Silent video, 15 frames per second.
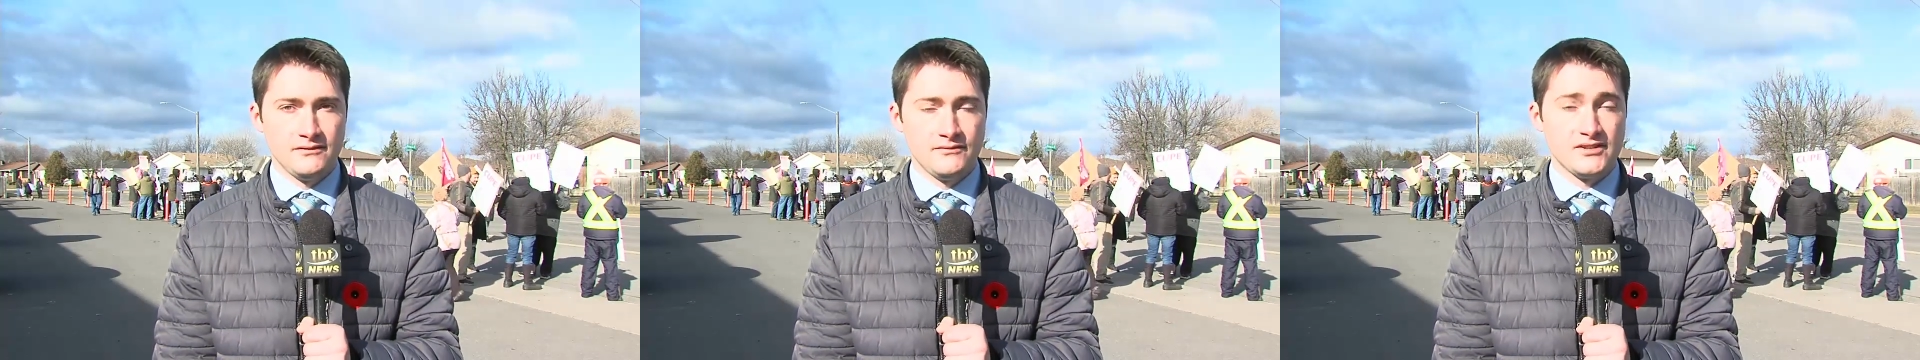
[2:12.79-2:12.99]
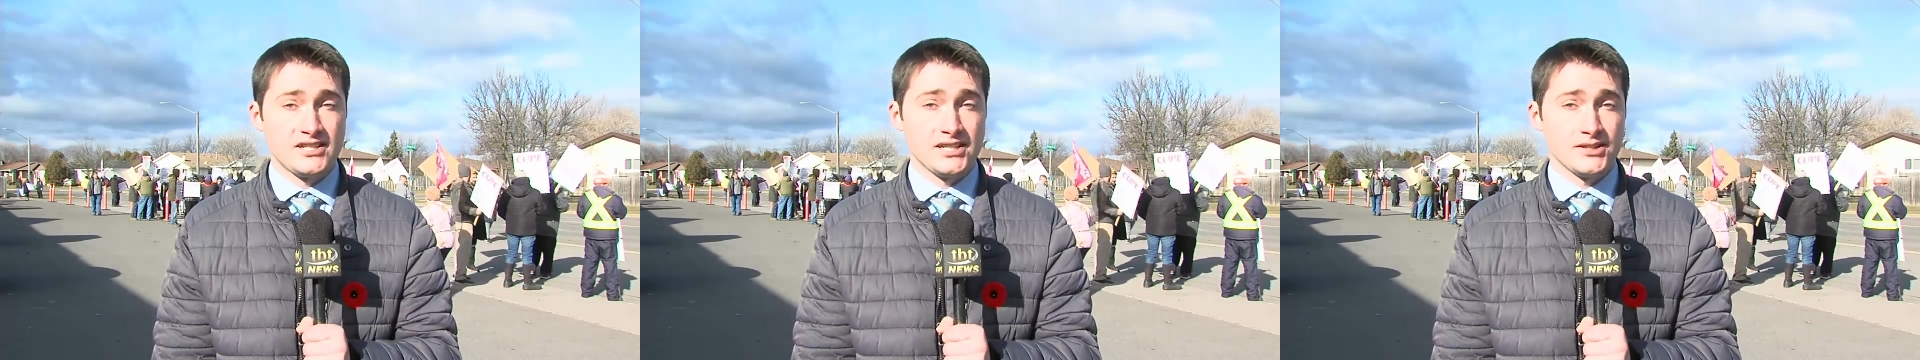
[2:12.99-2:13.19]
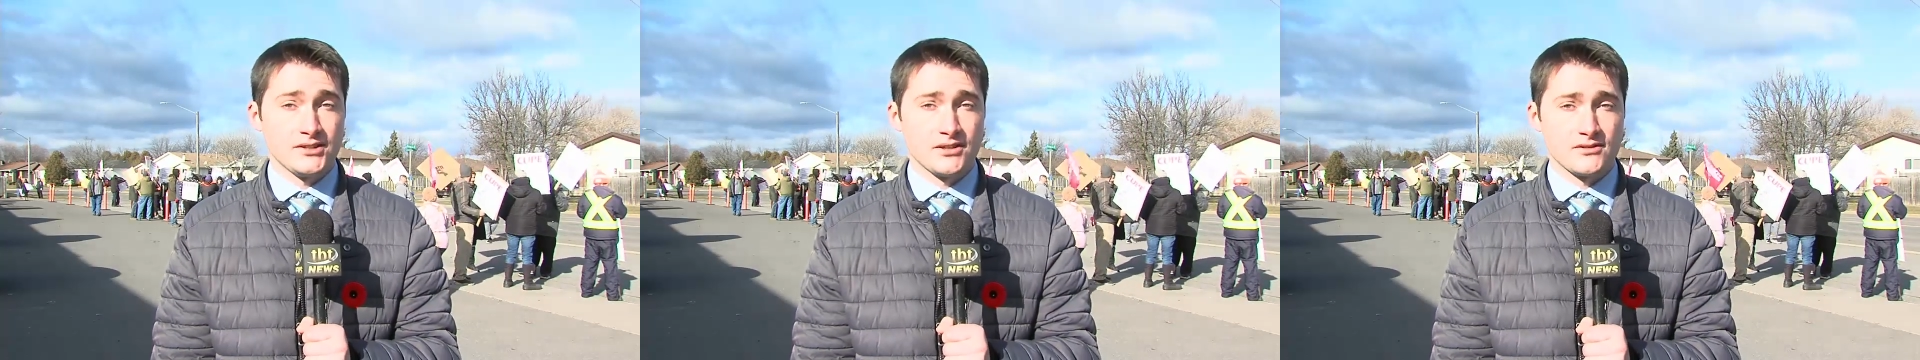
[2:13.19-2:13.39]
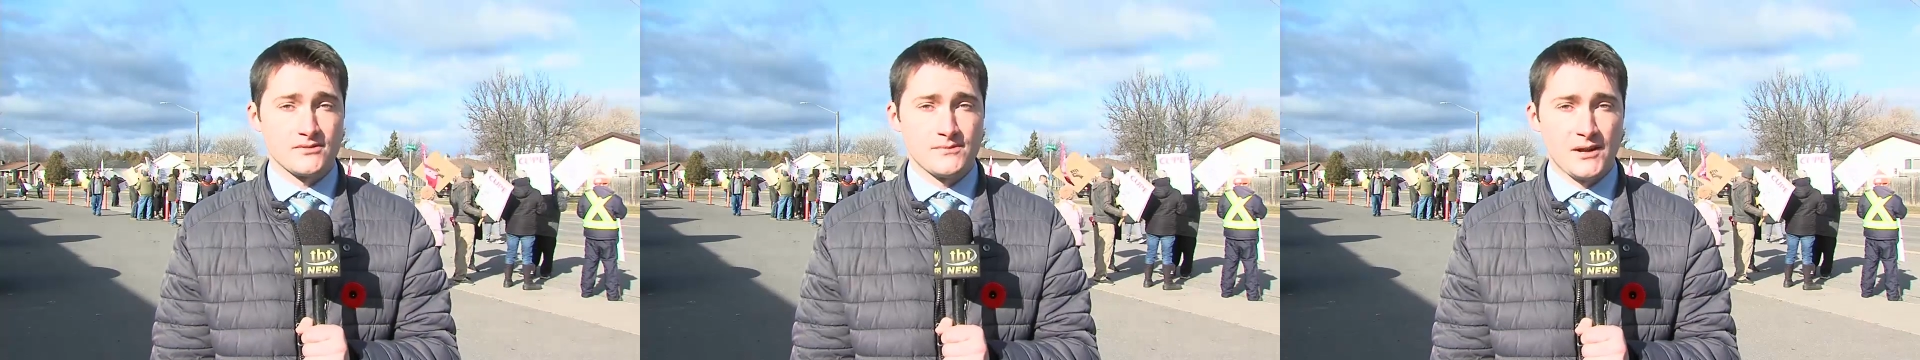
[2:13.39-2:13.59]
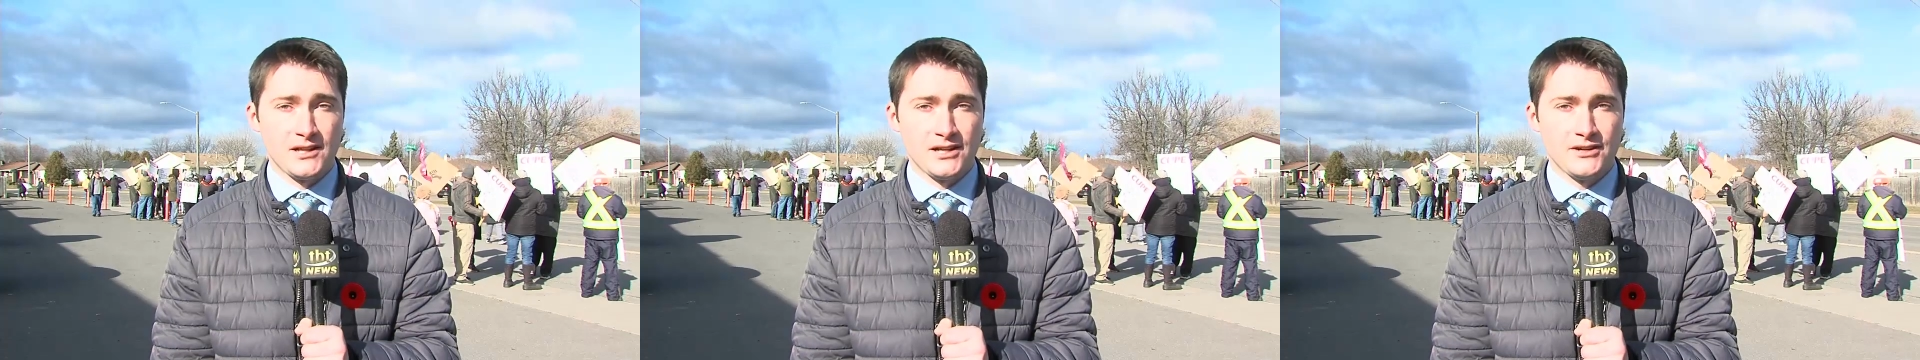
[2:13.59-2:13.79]
Vasilios
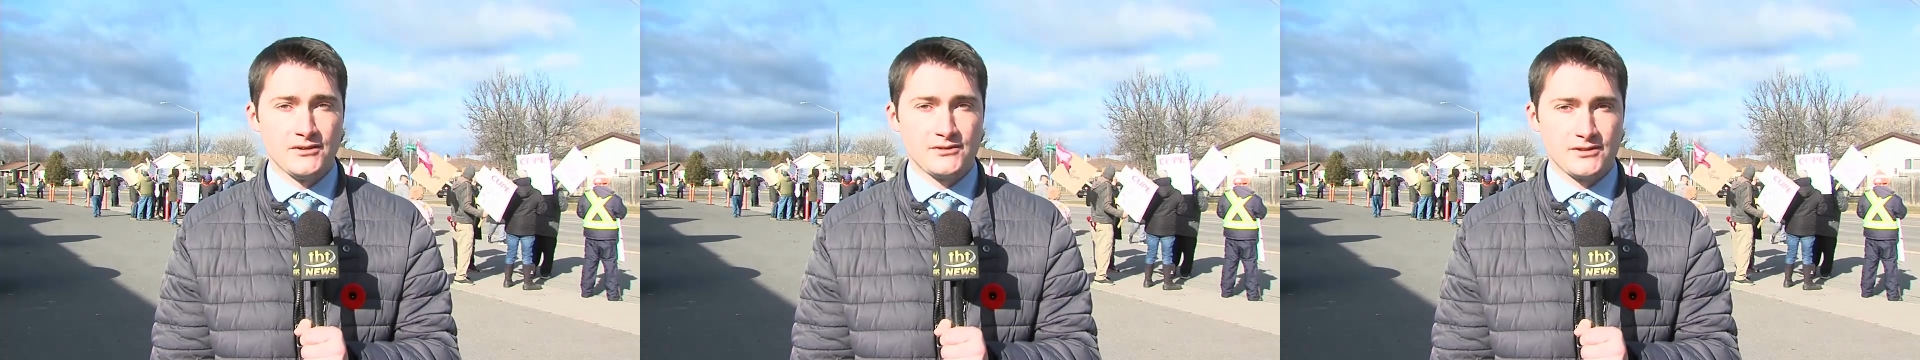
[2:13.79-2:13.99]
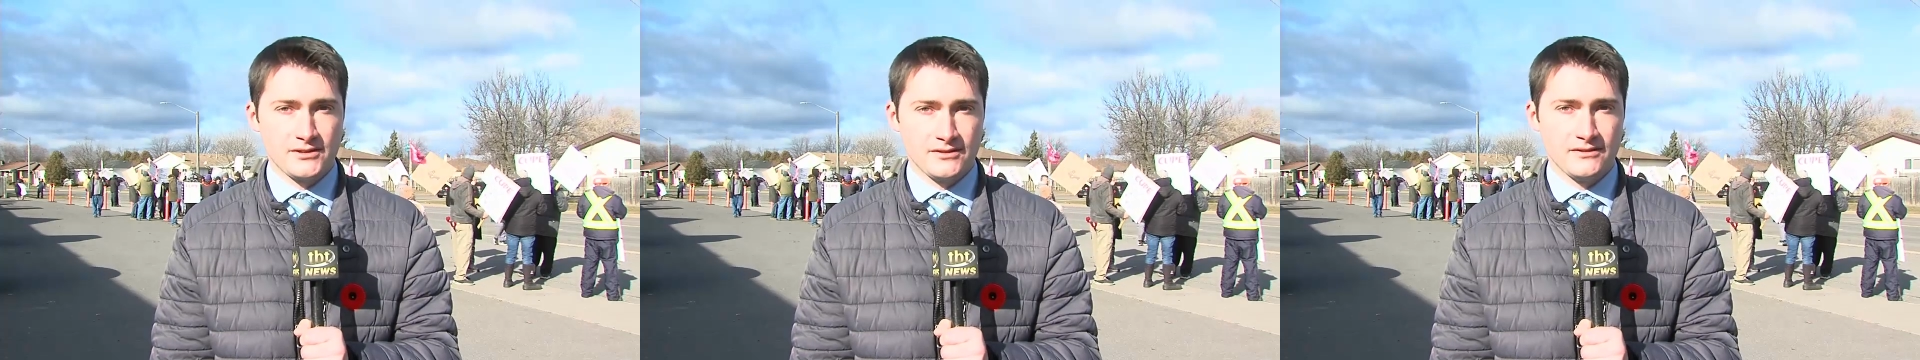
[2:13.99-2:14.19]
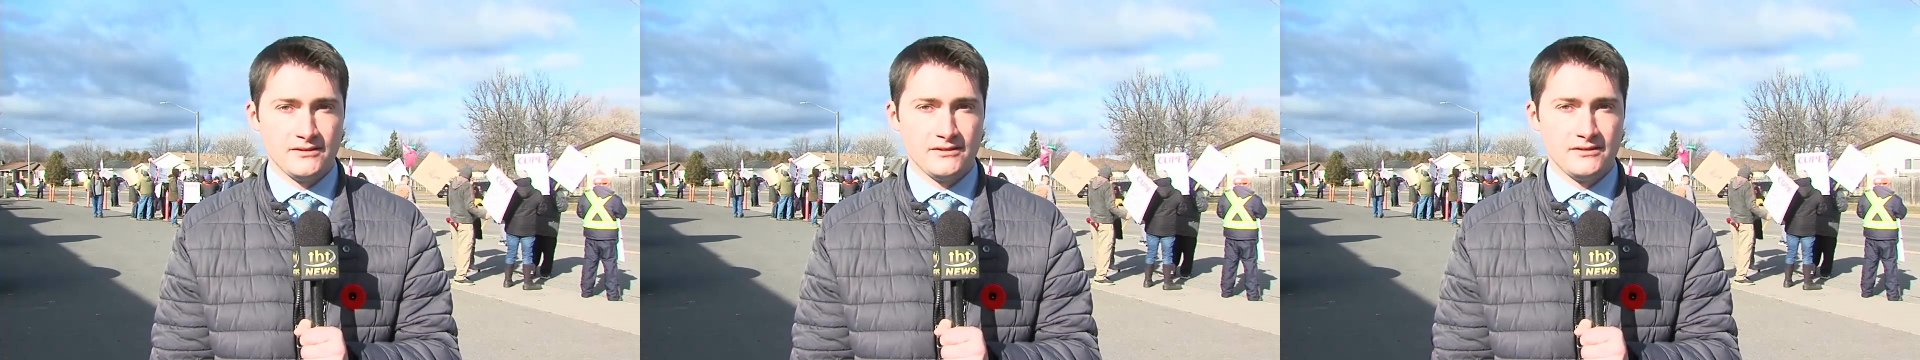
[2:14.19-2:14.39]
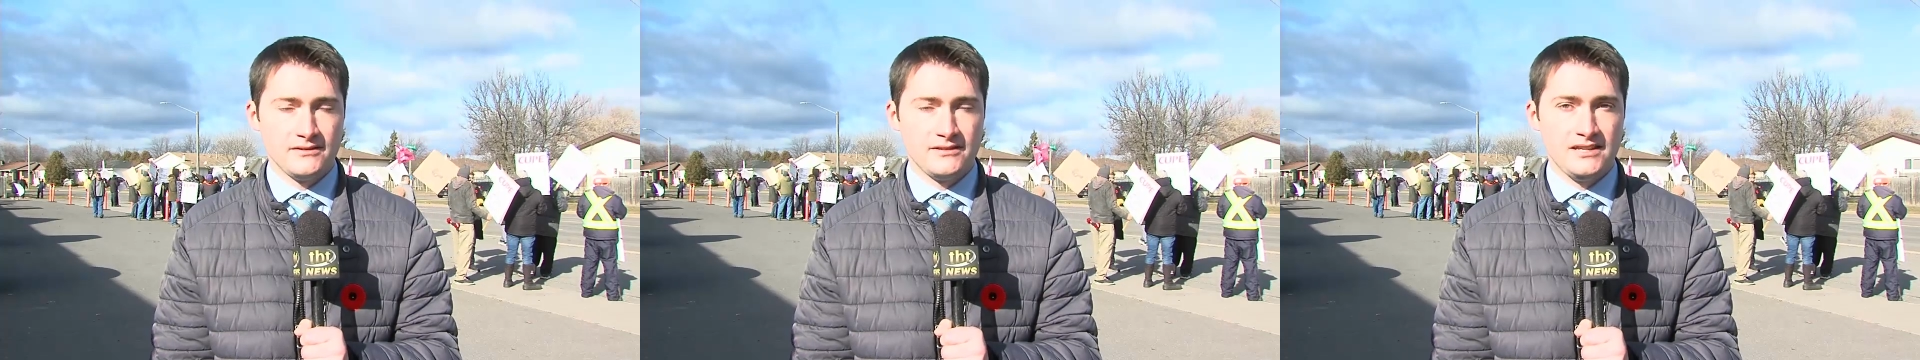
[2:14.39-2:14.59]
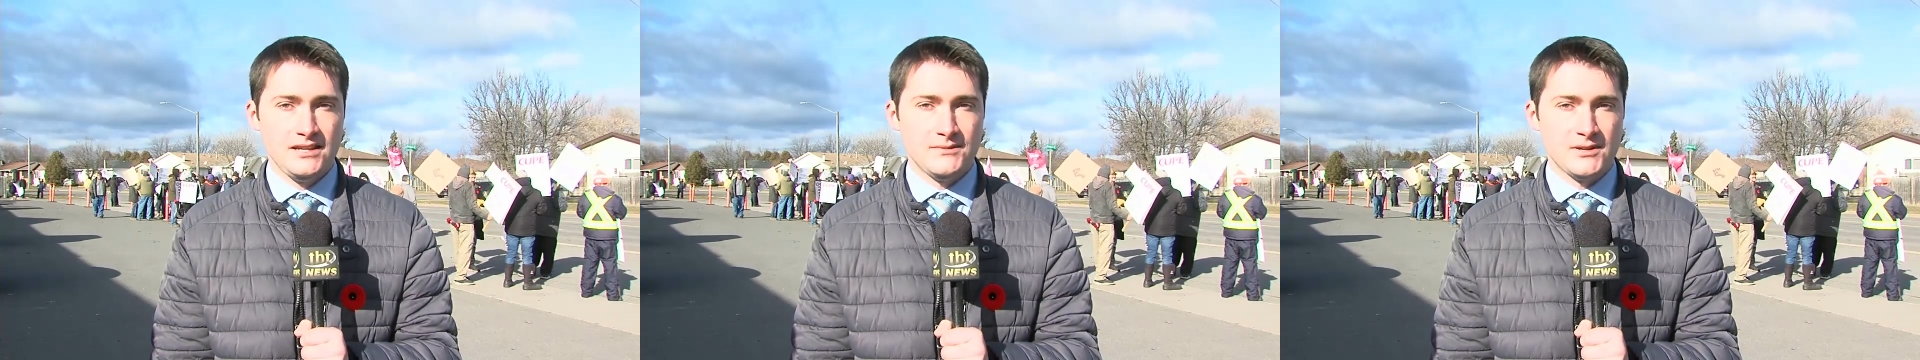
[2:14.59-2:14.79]
Bellos,
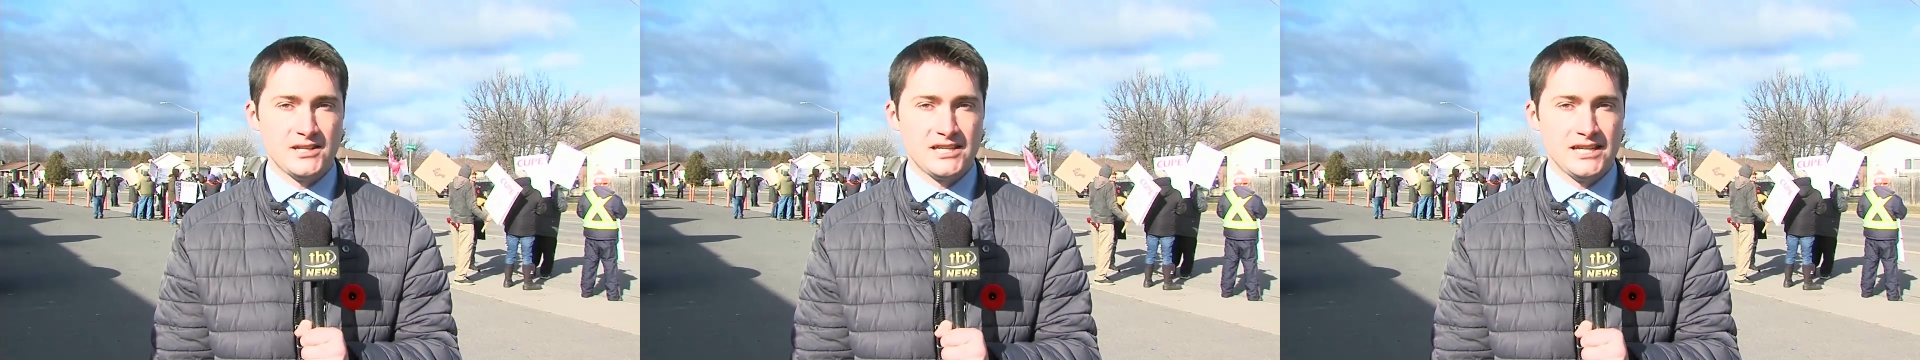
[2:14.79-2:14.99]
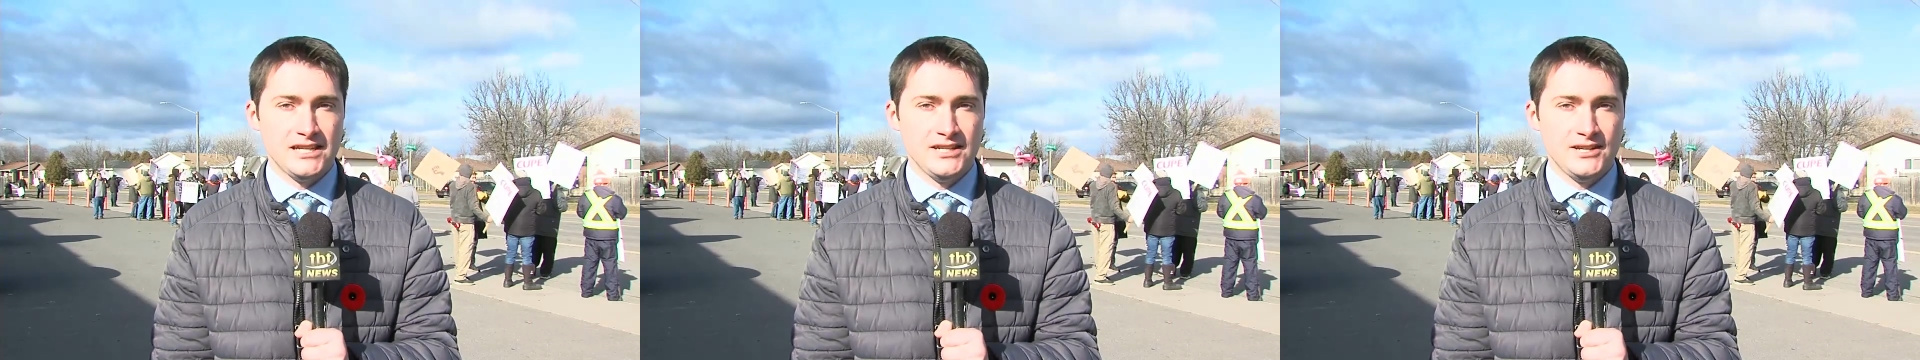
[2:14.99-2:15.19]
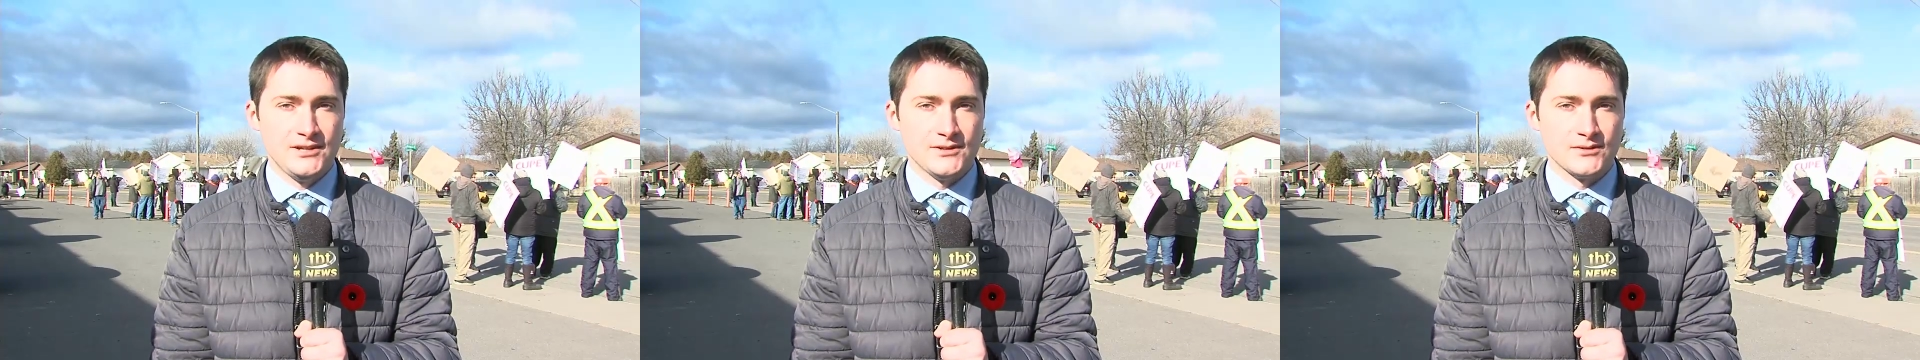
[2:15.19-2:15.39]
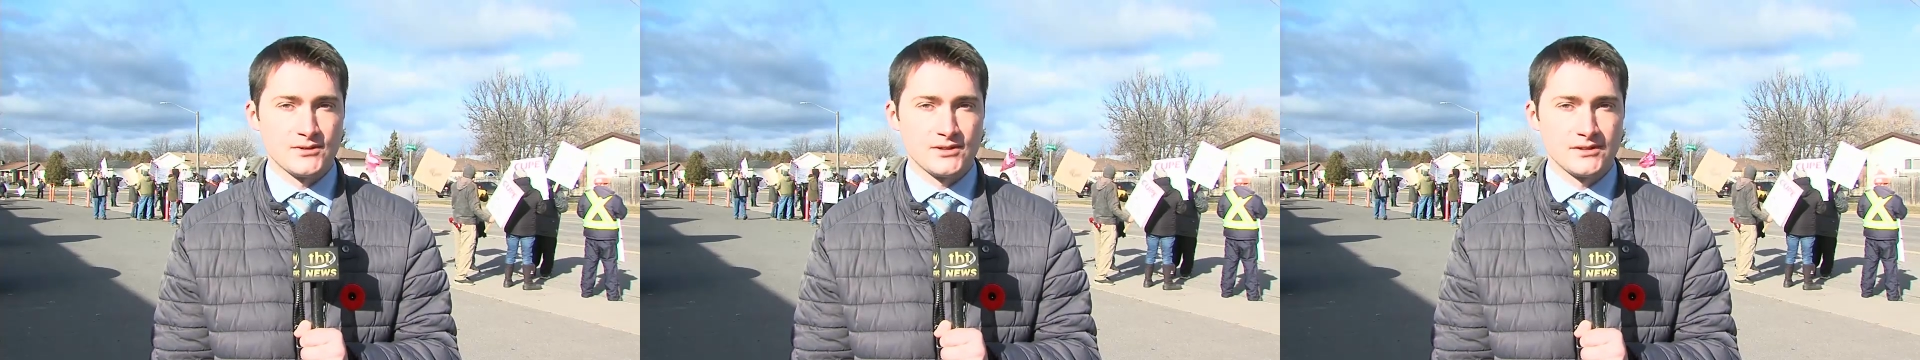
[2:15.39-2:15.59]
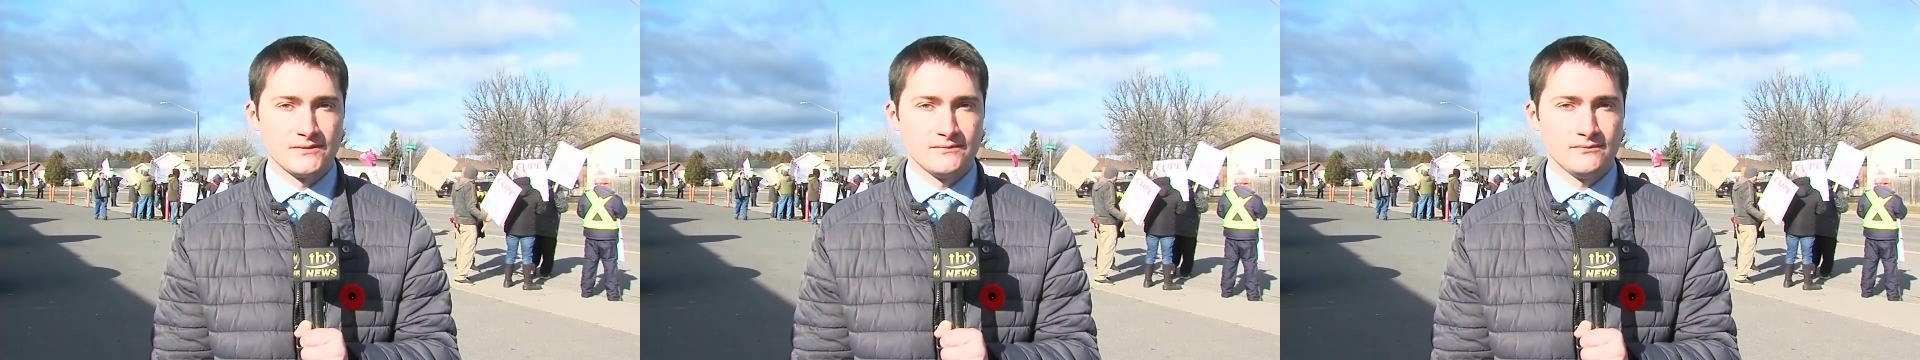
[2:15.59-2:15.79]
TBT News.